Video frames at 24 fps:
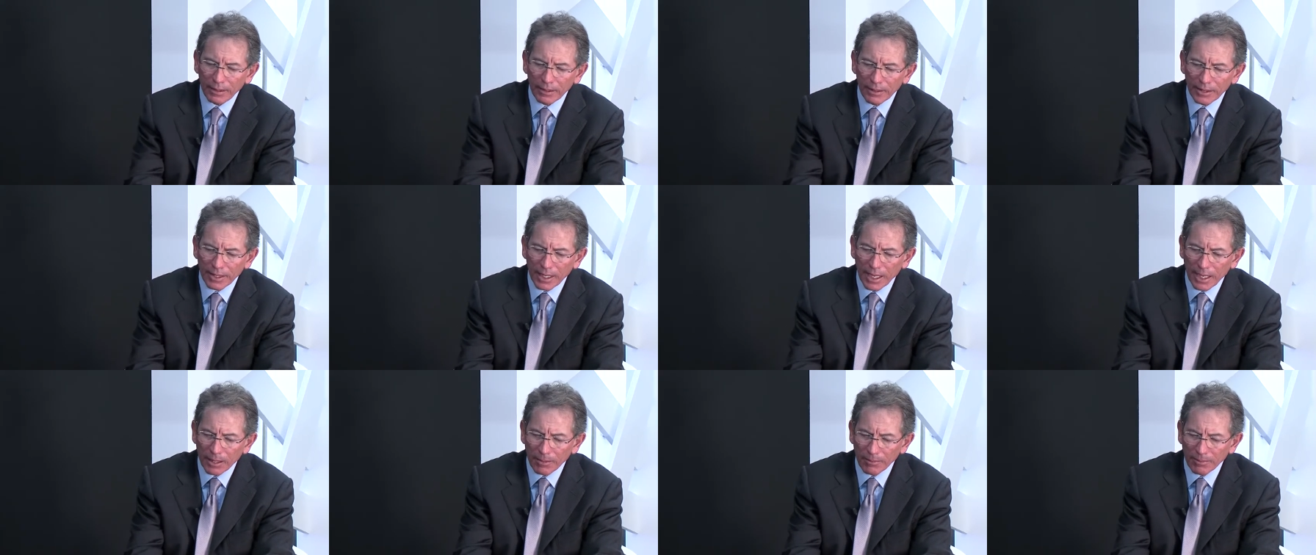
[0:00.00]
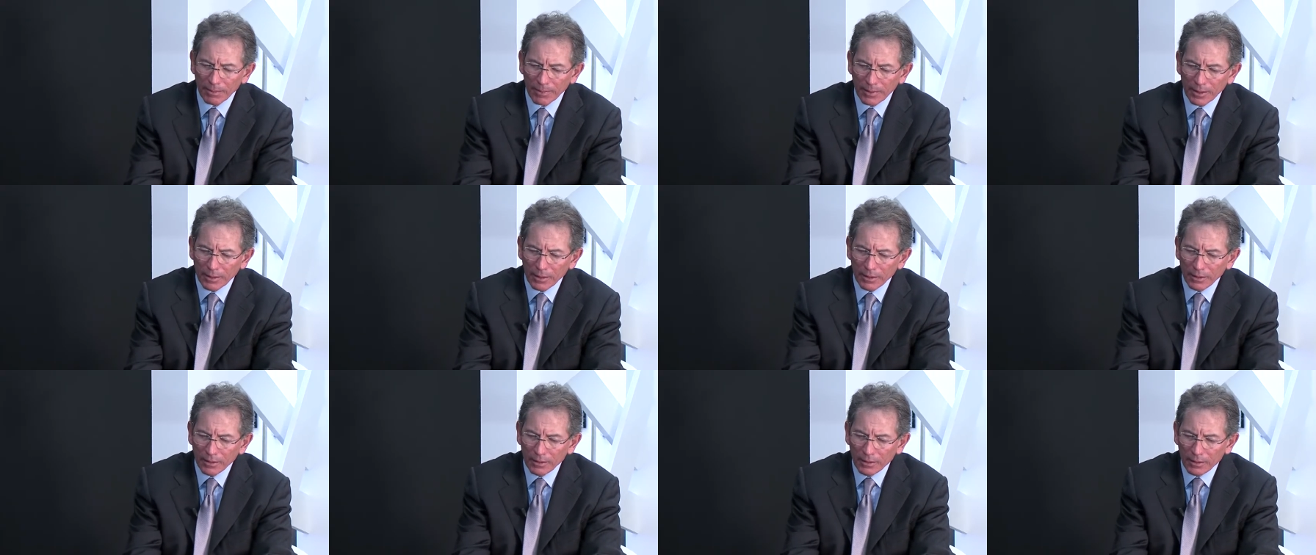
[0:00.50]
Now,
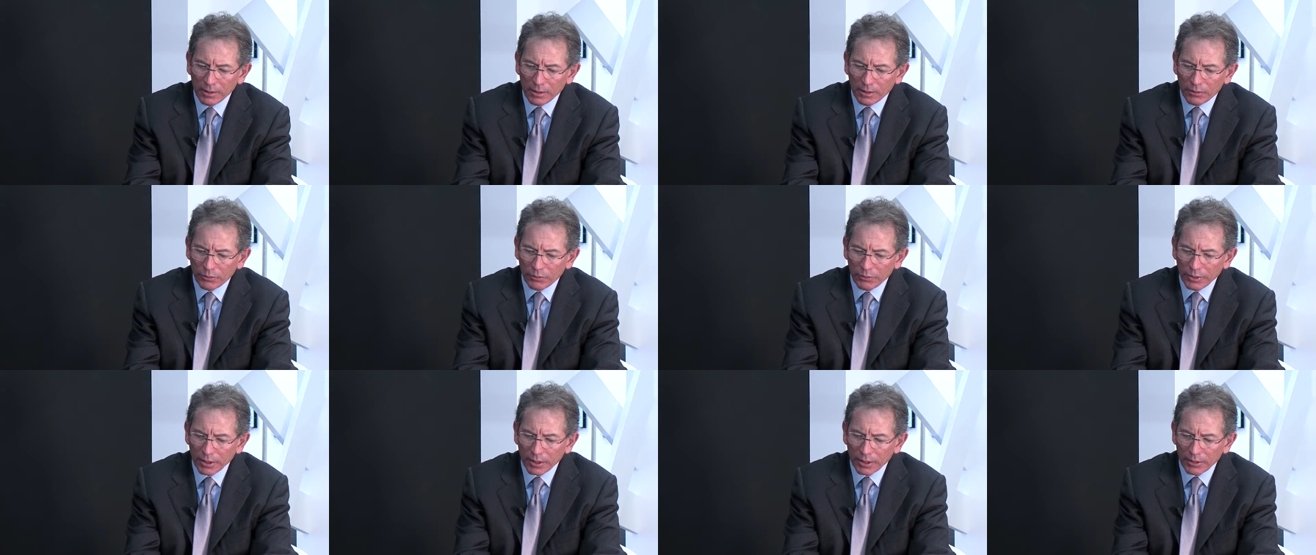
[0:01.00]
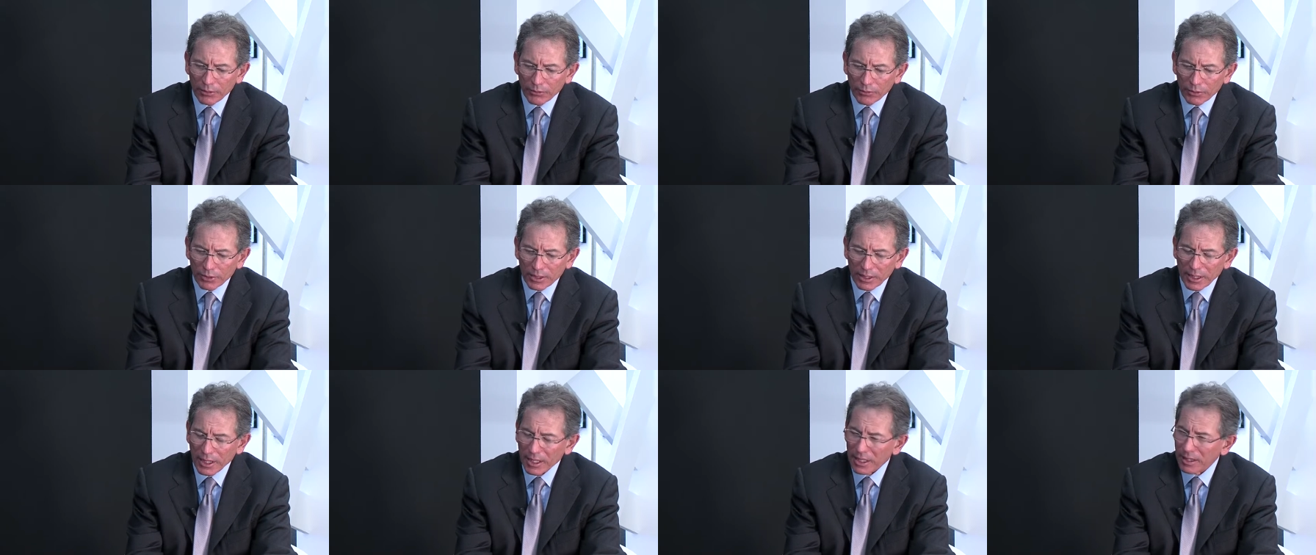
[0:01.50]
we
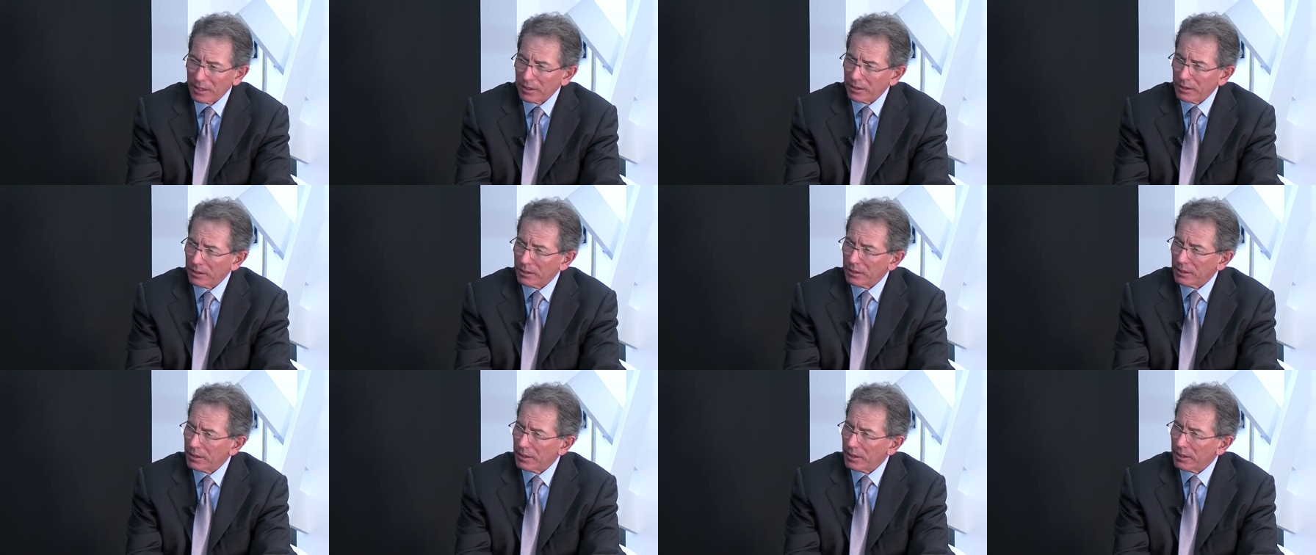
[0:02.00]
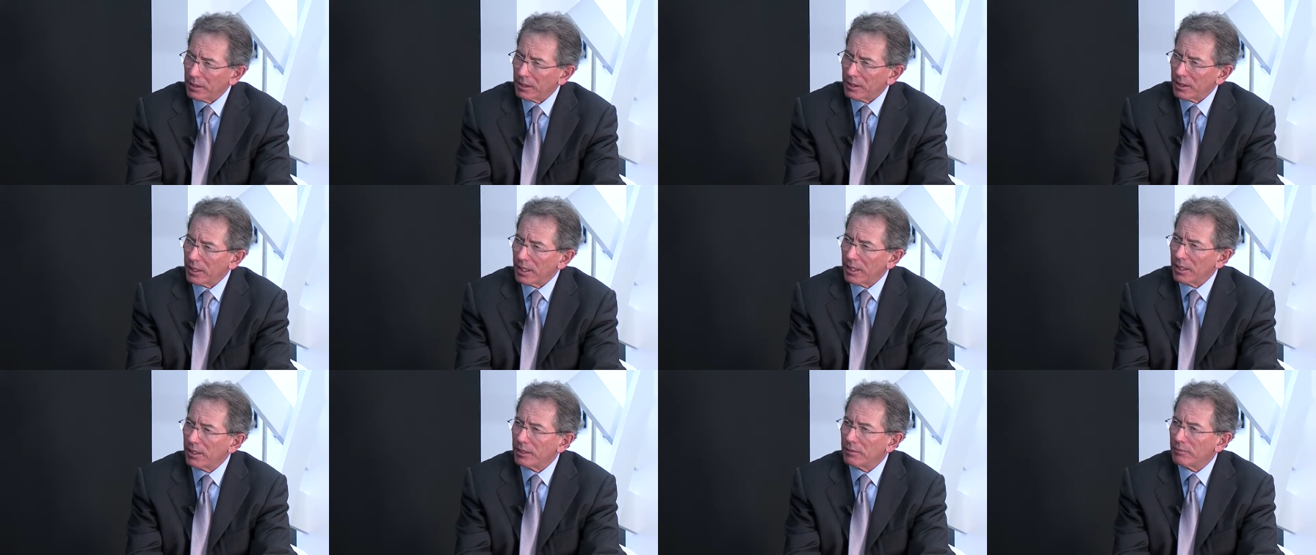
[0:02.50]
retained the
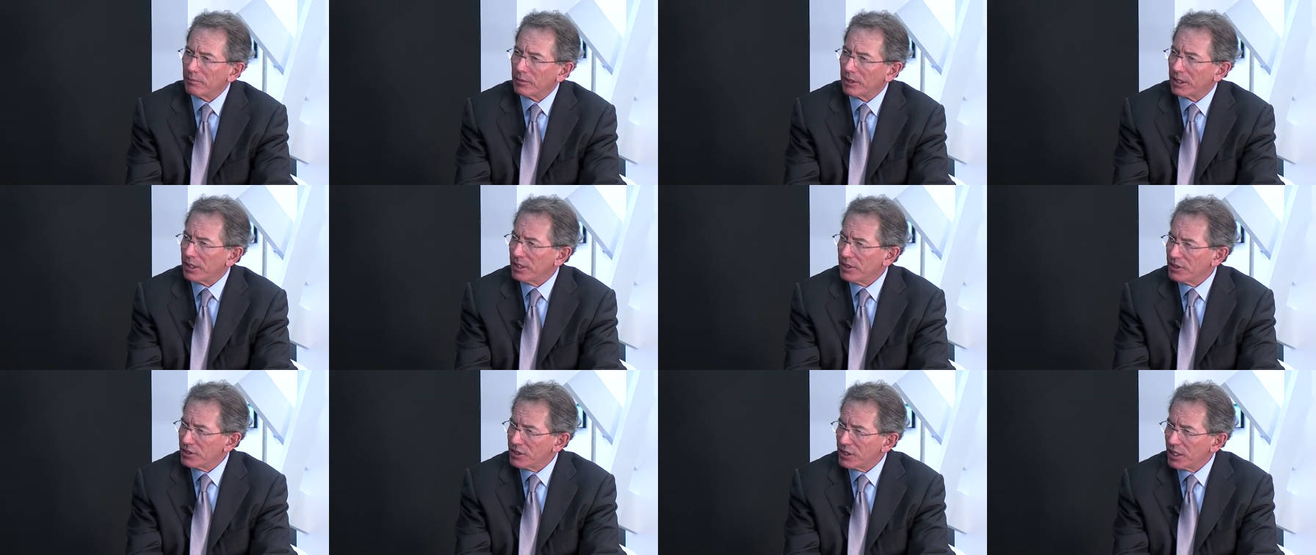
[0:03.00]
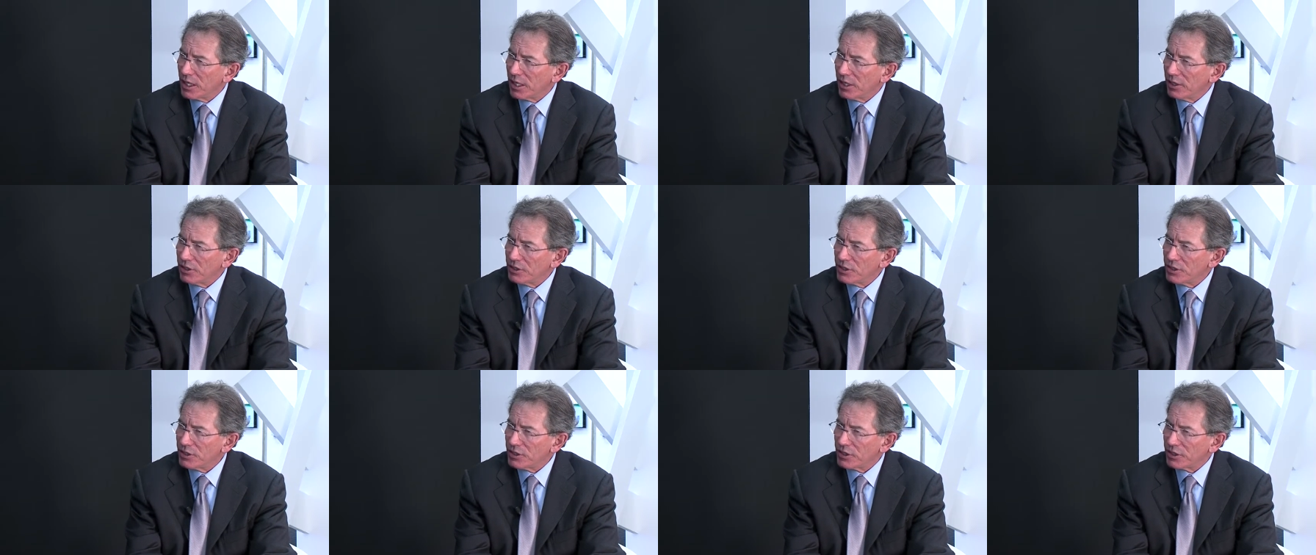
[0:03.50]
McKinsey
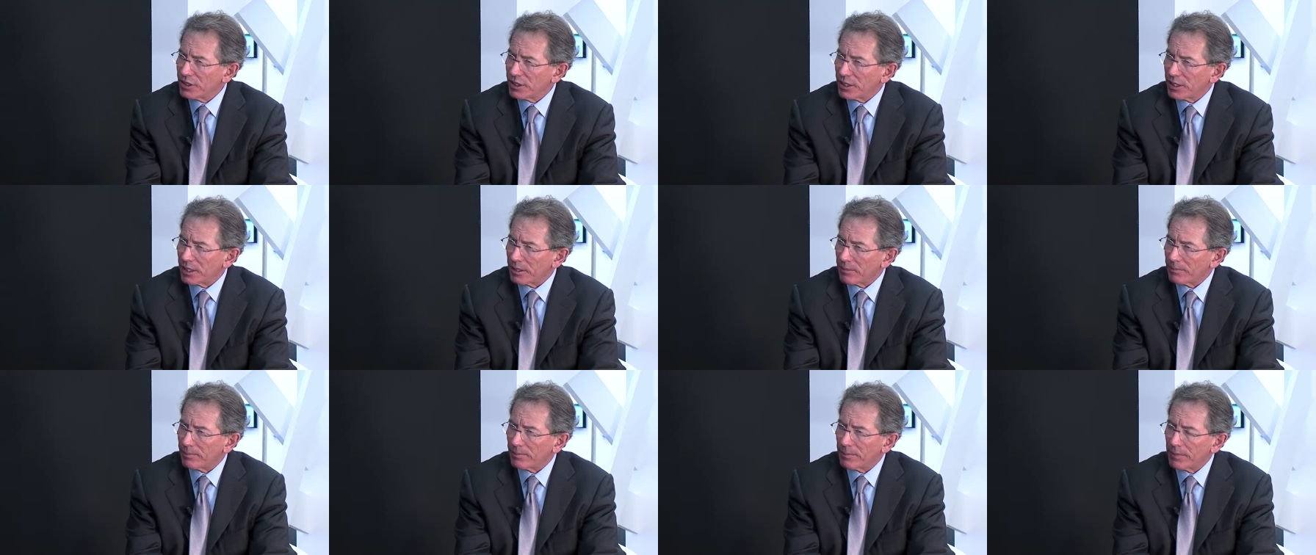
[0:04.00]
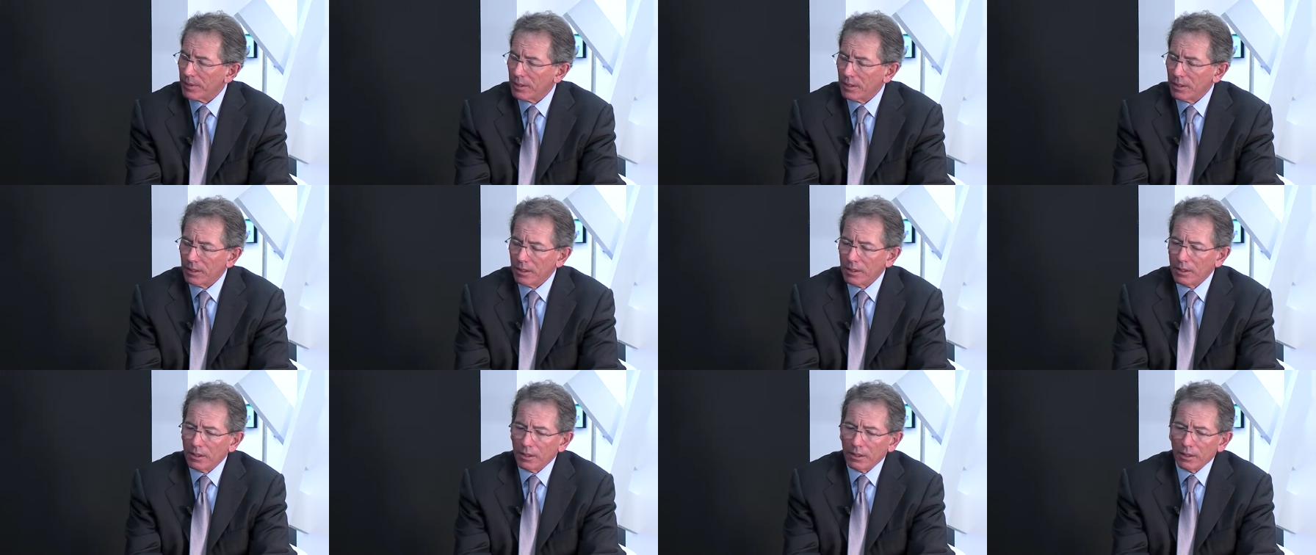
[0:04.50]
Energy team
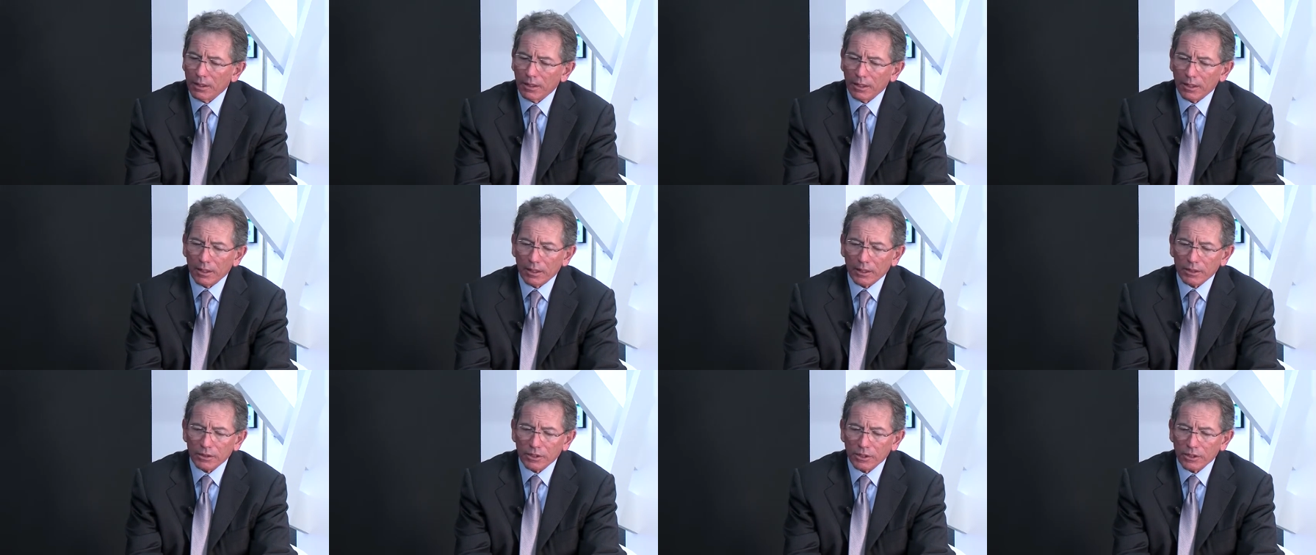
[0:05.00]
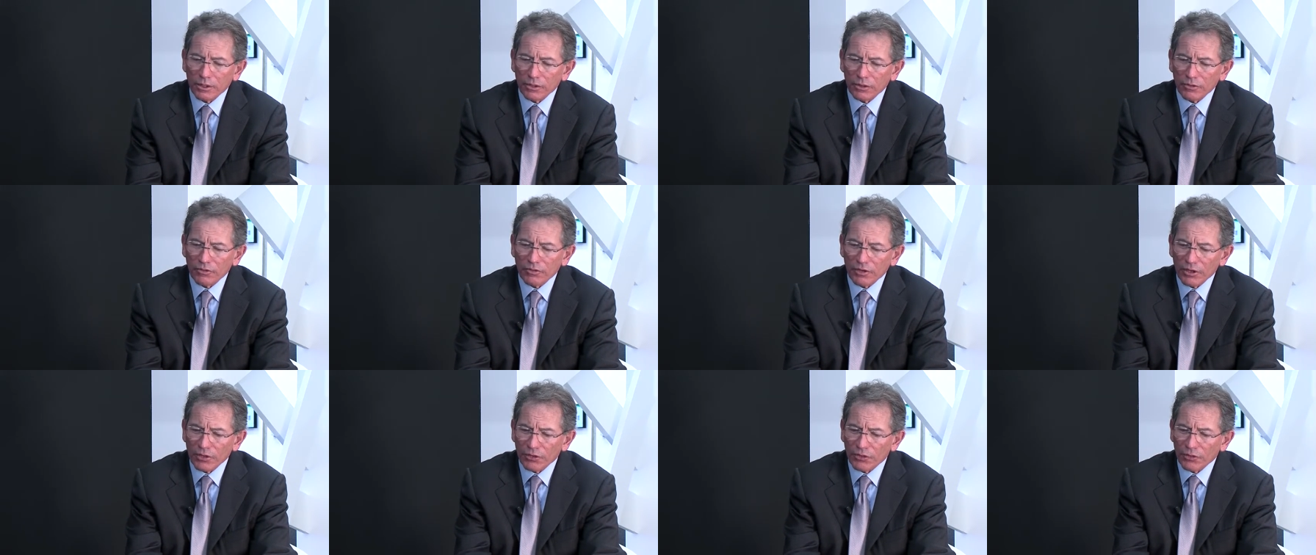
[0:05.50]
to do a
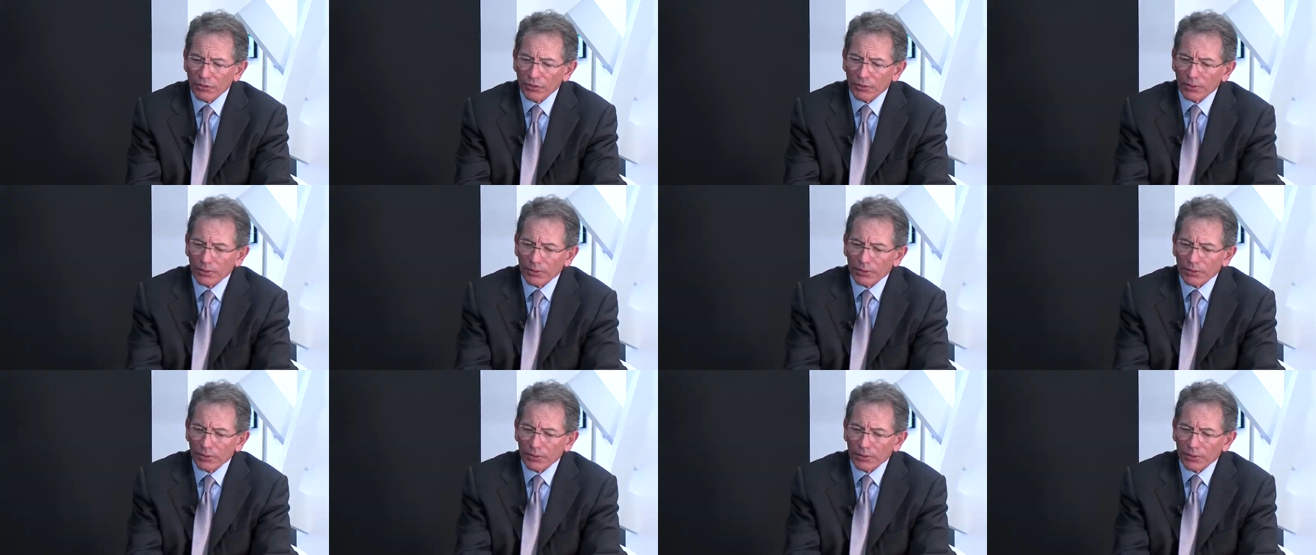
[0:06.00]
very thorough